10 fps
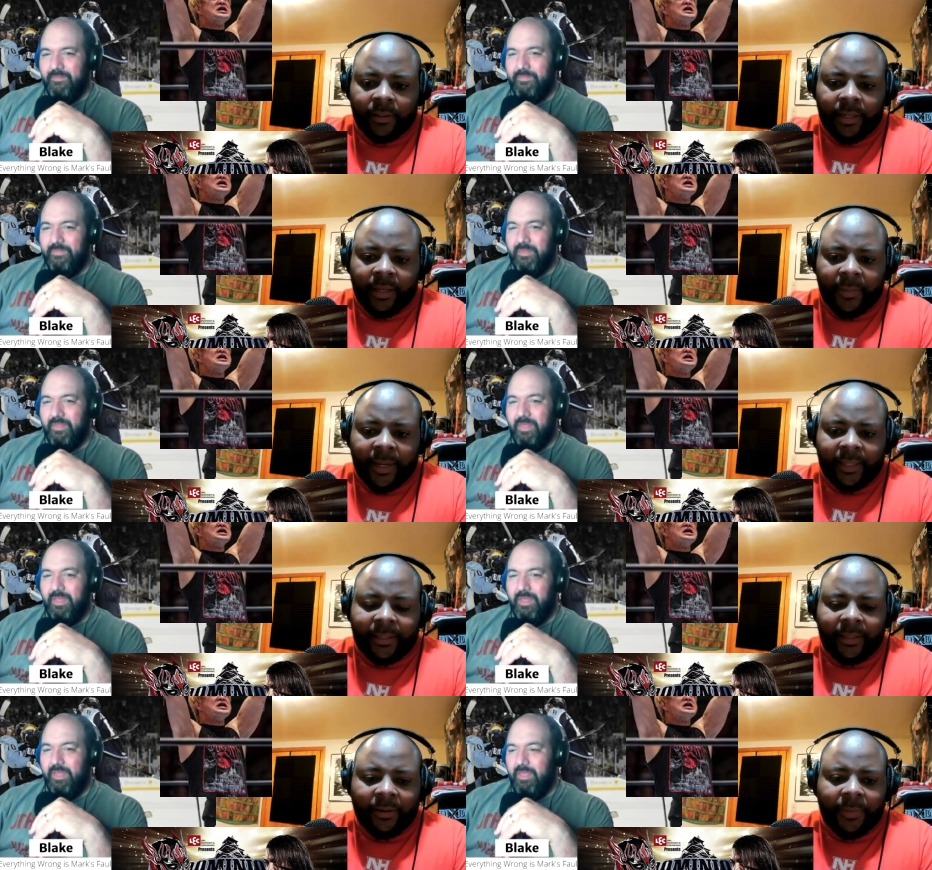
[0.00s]
Speaker 1: It might
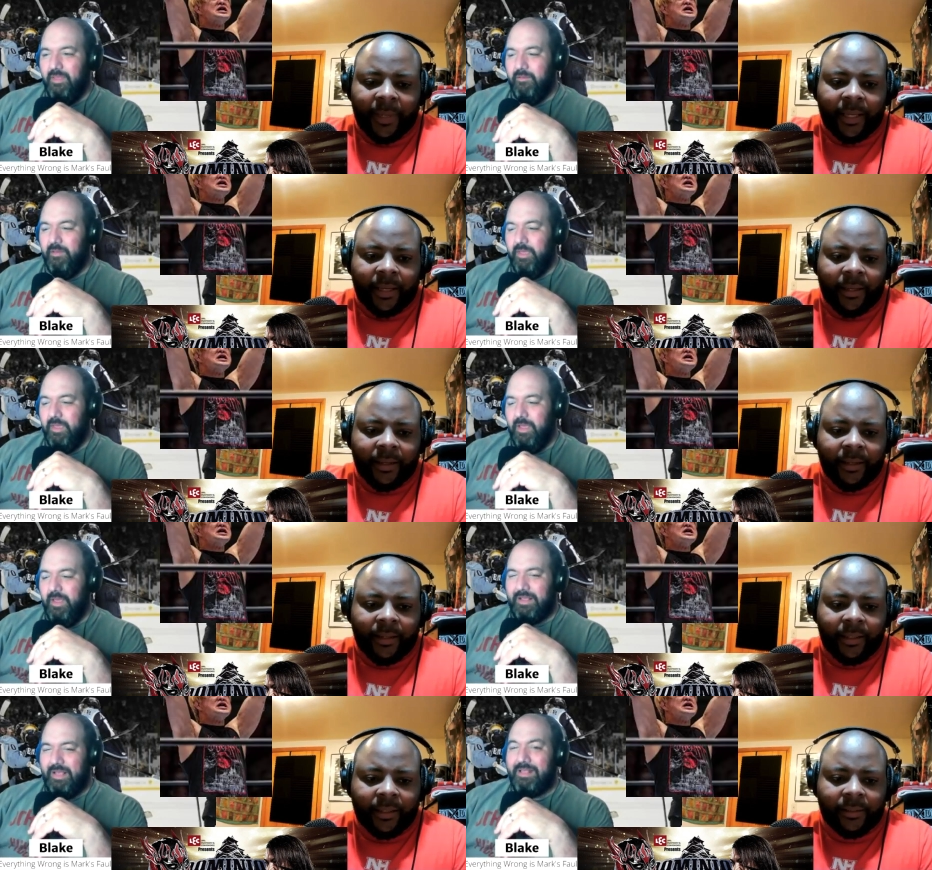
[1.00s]
still be.
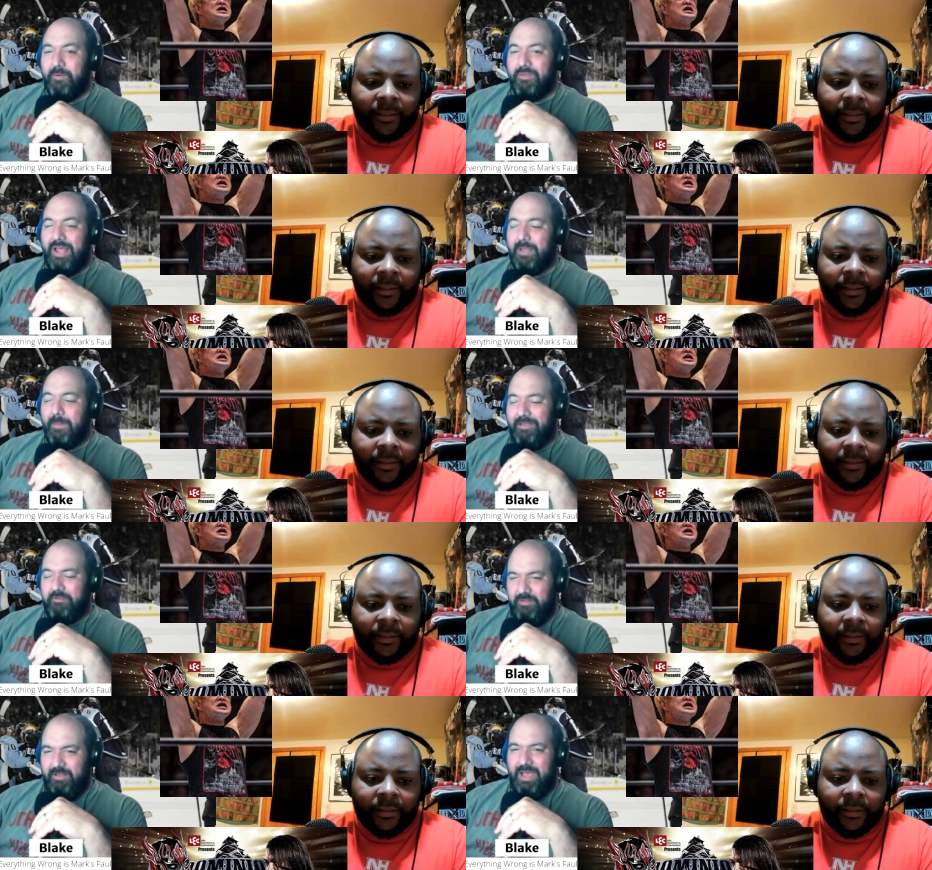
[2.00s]
Speaker 2: Like the last, first, last time I
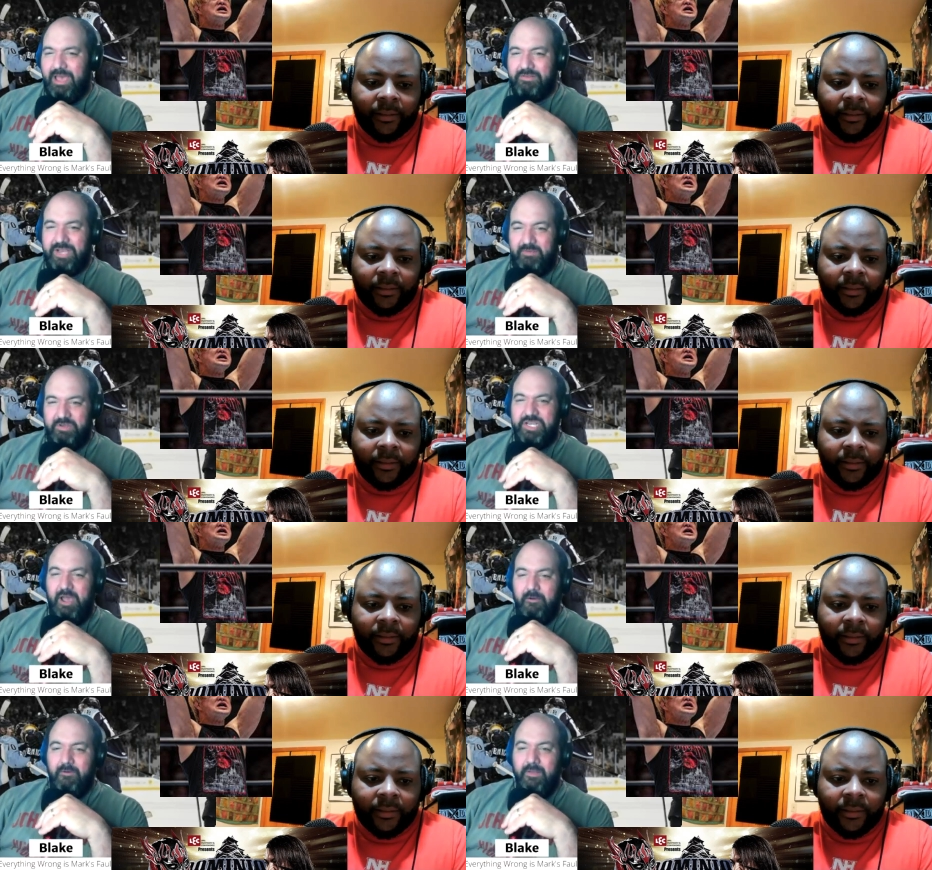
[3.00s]
saw the title change was
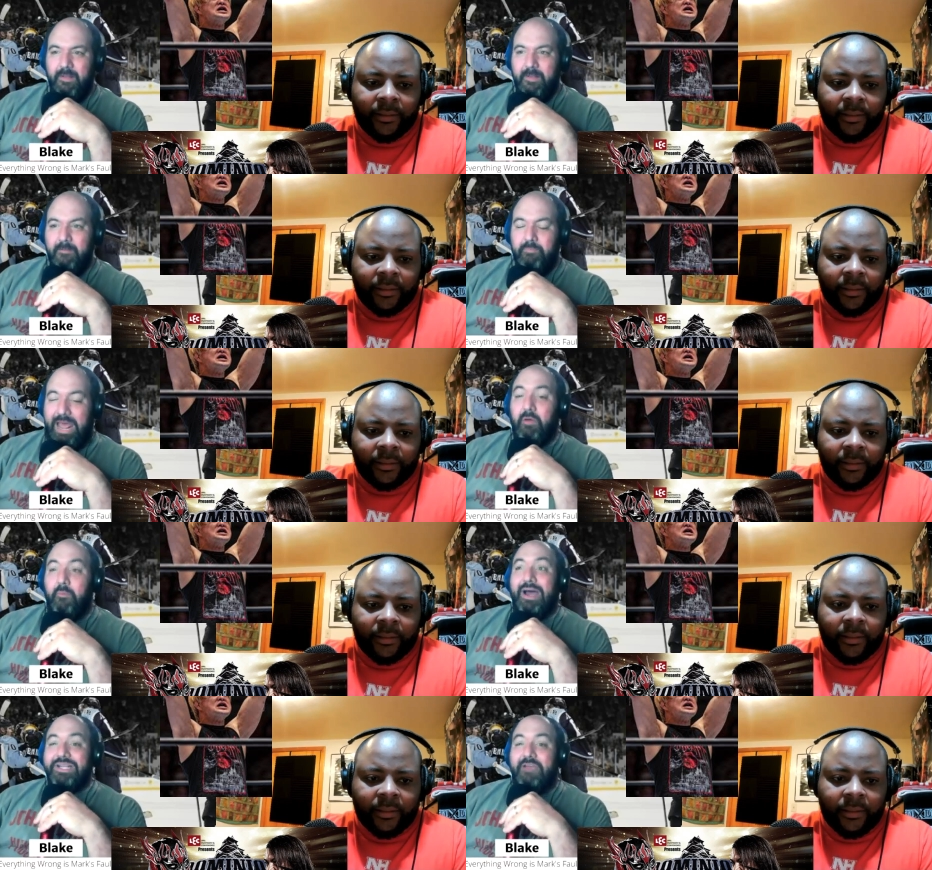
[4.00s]
show, but I
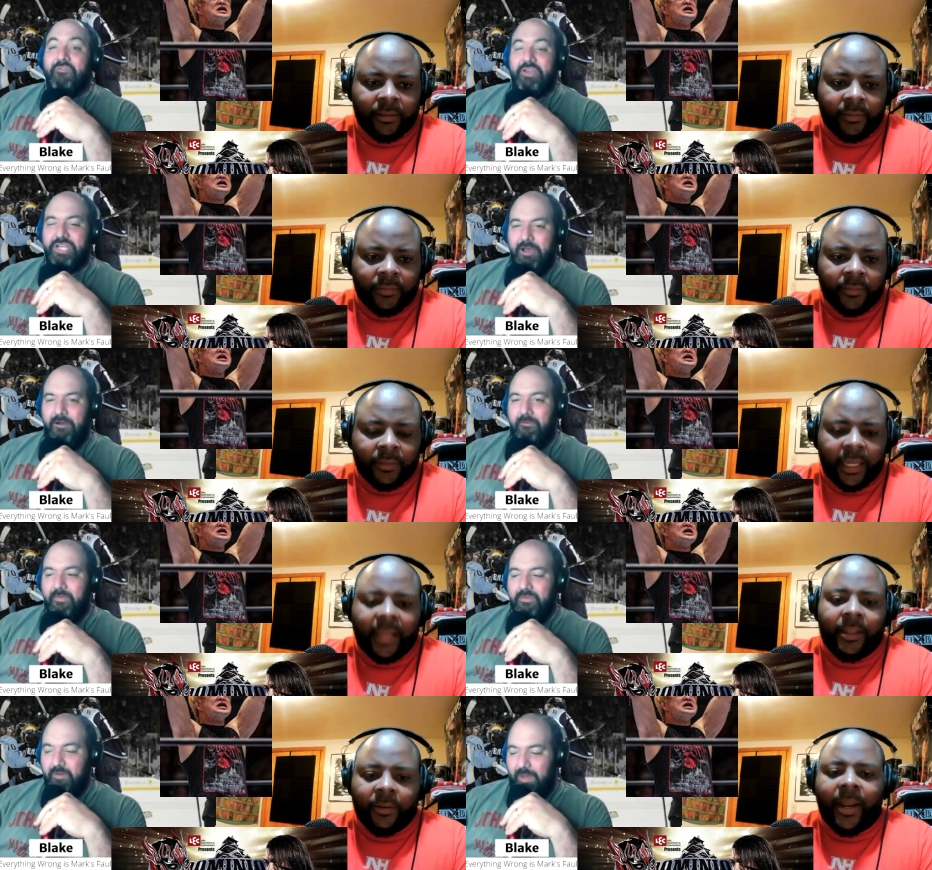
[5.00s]
don't watch every show.
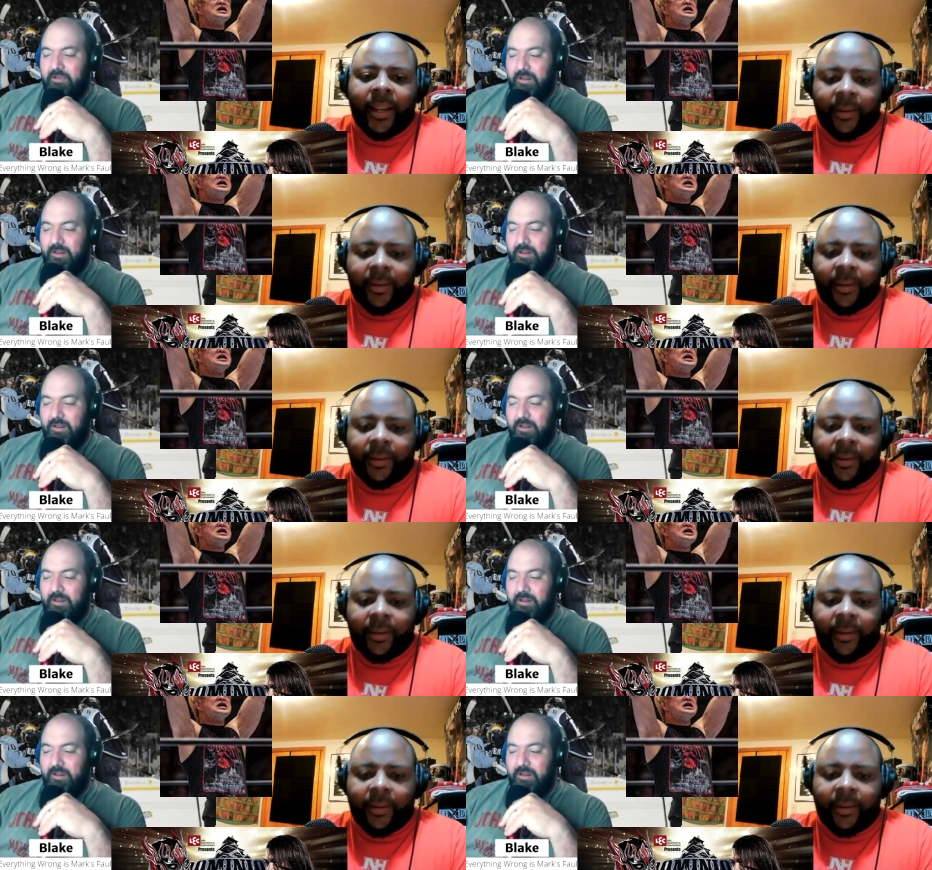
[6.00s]
Yeah, you're so right.